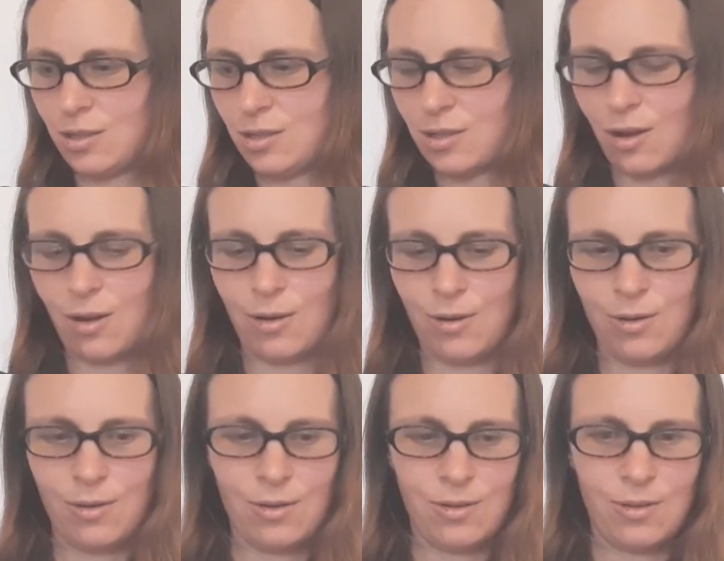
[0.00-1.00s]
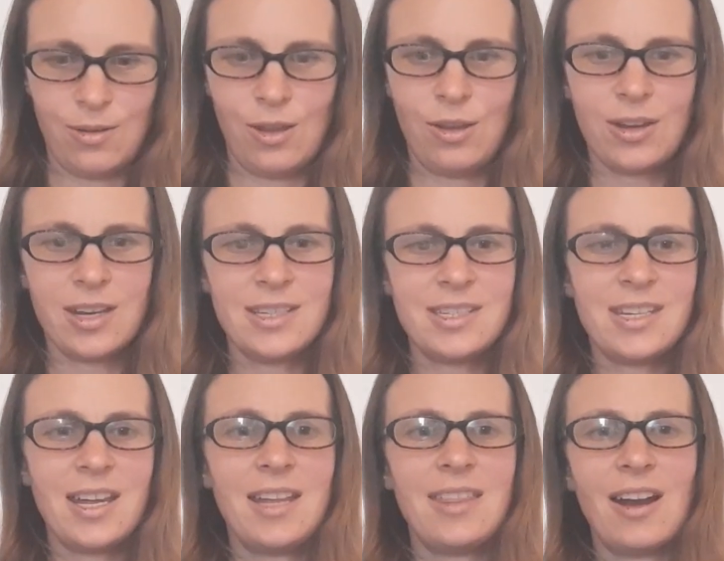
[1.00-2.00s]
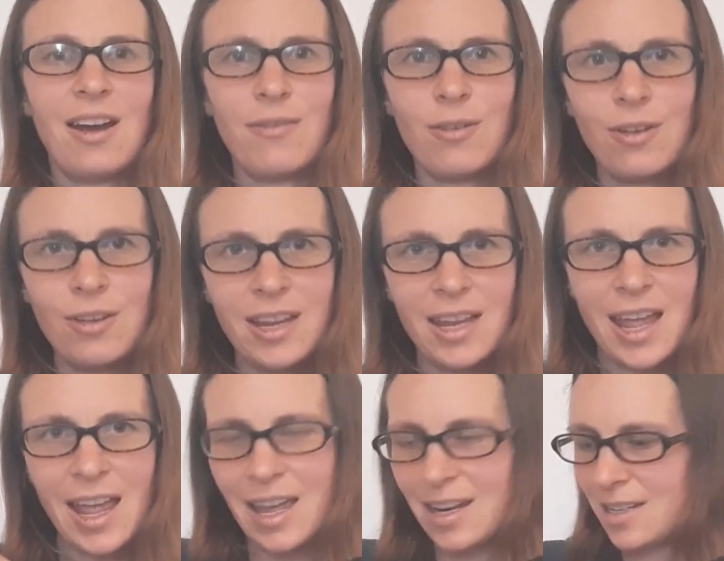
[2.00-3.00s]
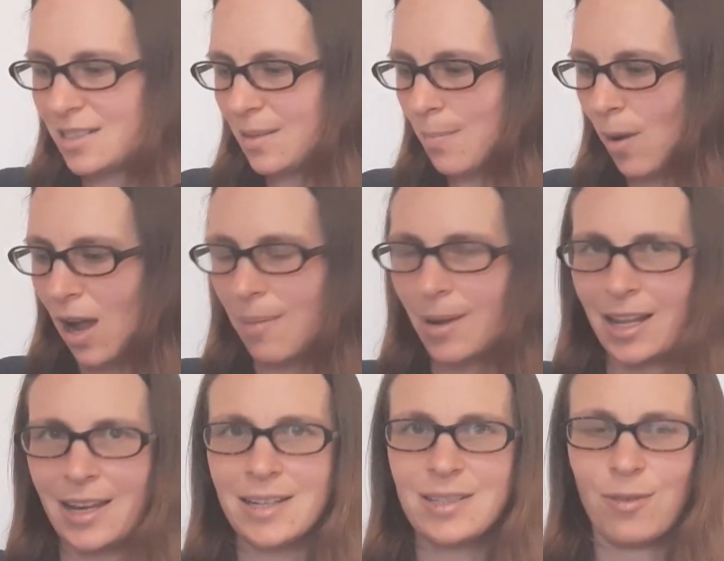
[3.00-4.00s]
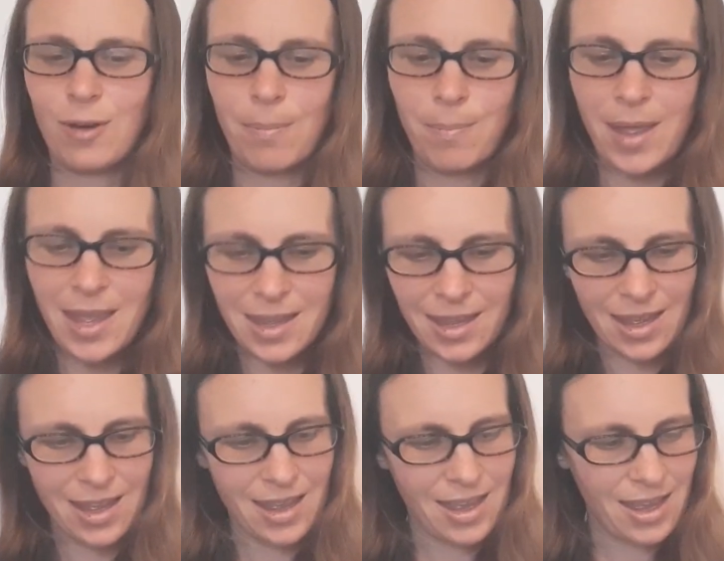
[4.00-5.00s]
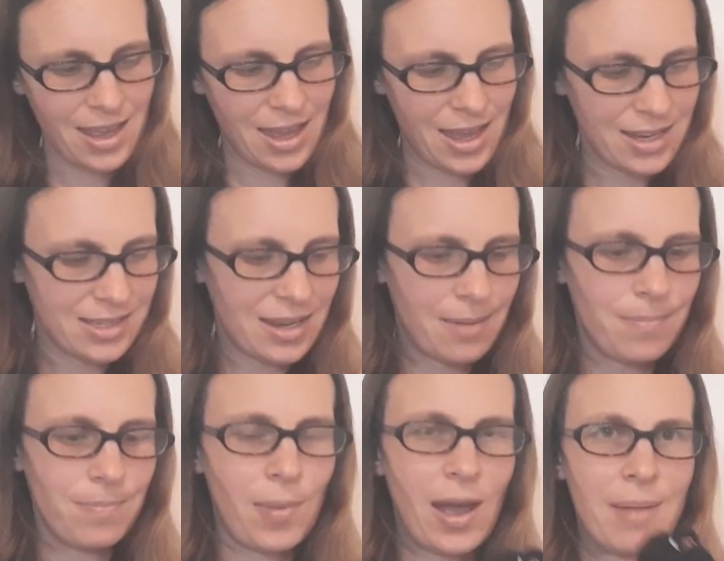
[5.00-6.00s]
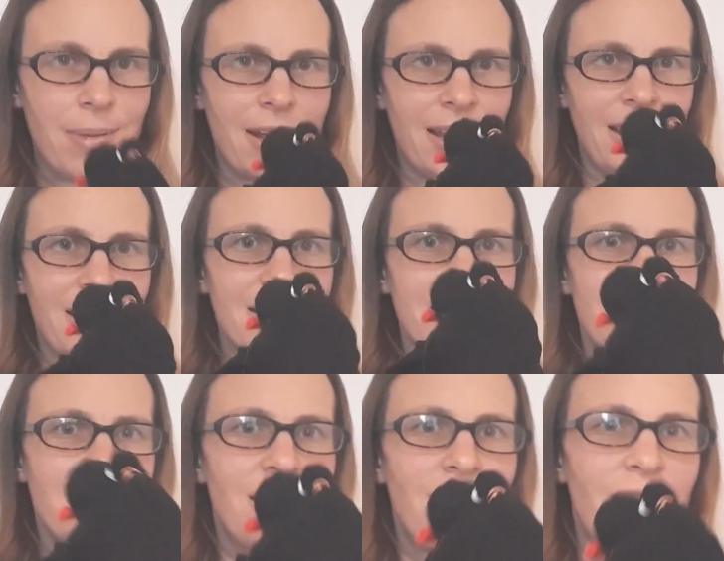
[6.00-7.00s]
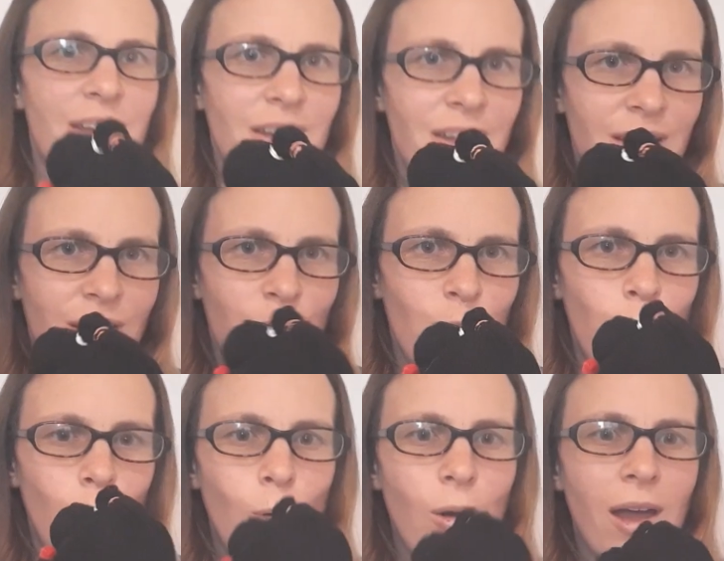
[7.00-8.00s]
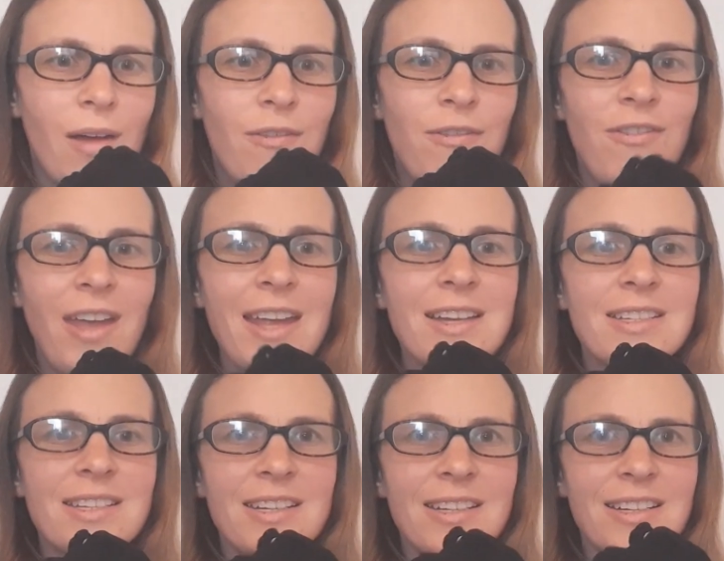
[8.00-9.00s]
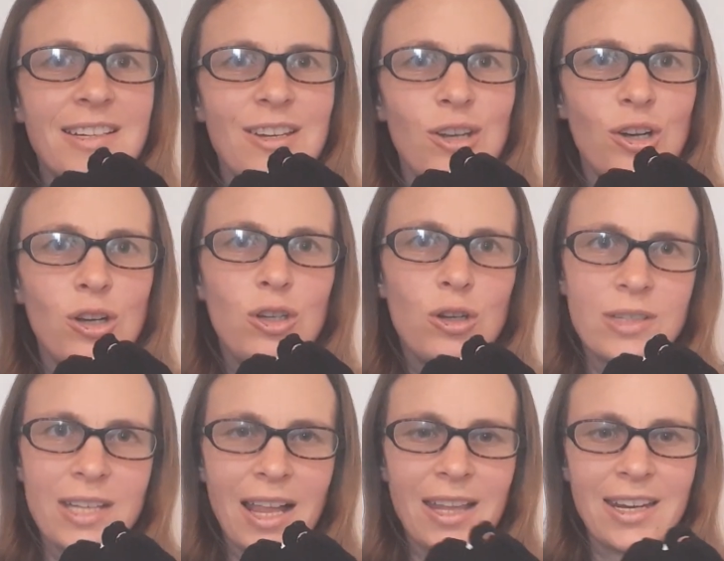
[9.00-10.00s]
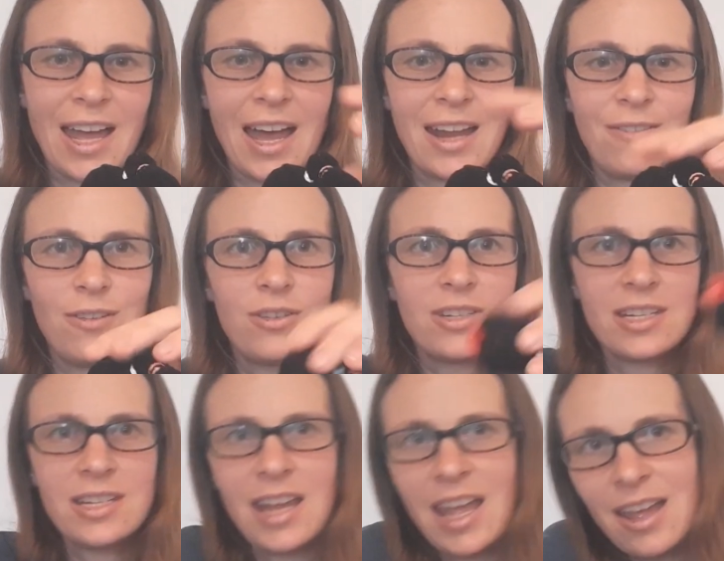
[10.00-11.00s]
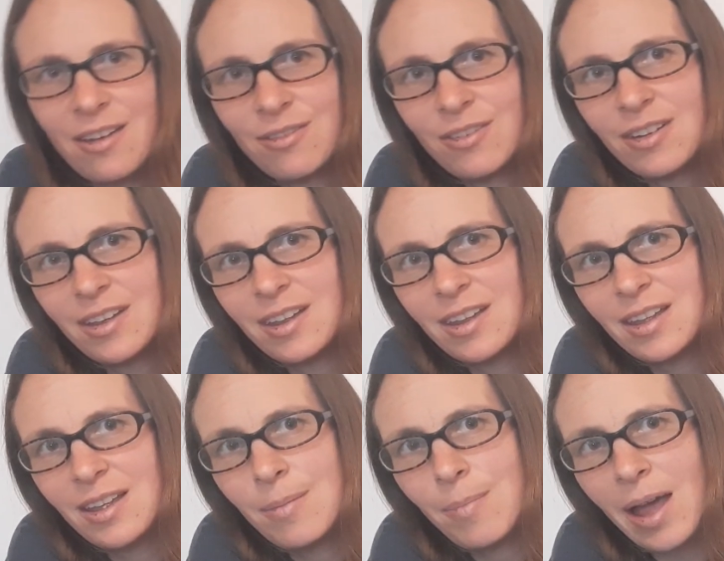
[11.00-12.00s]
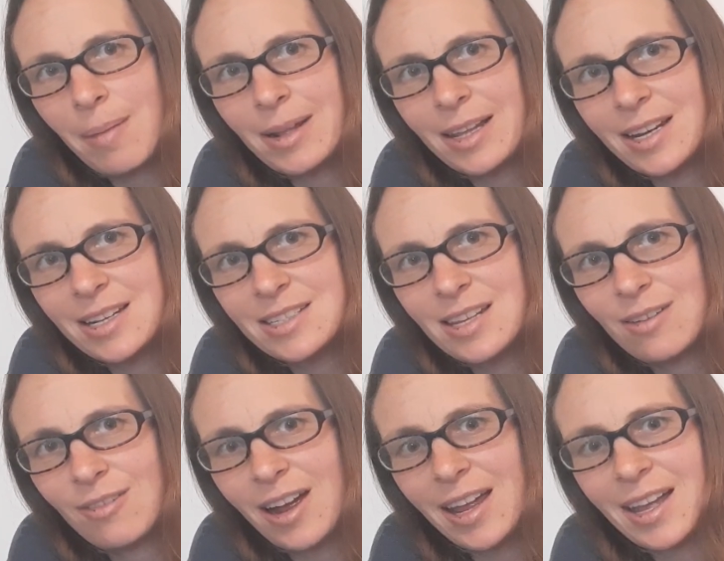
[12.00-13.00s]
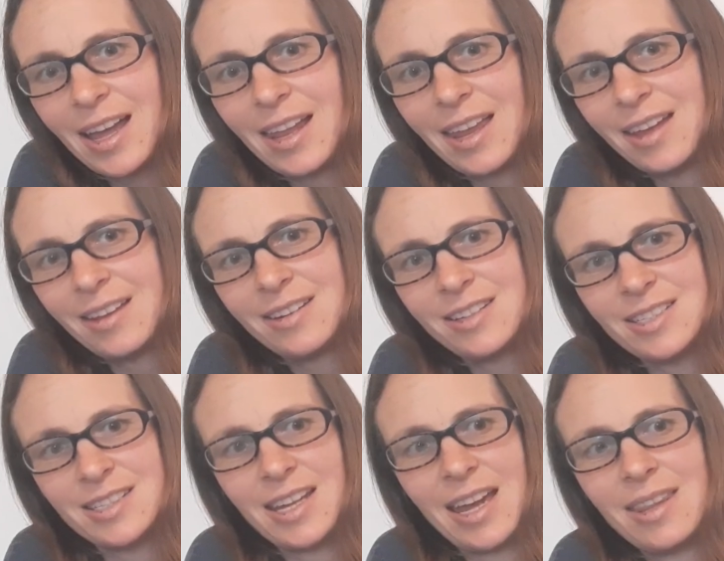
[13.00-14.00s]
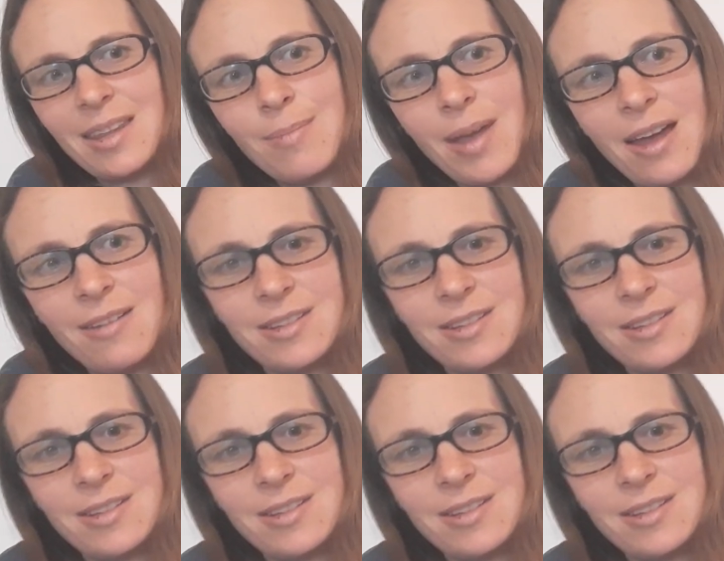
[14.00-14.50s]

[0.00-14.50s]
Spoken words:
So you can see that I've already added some pipe cleaners for a beak and some pipe cleaners for feet. You could use coloured card if you didn't have pipe cleaners in the right colour. Just cut them out.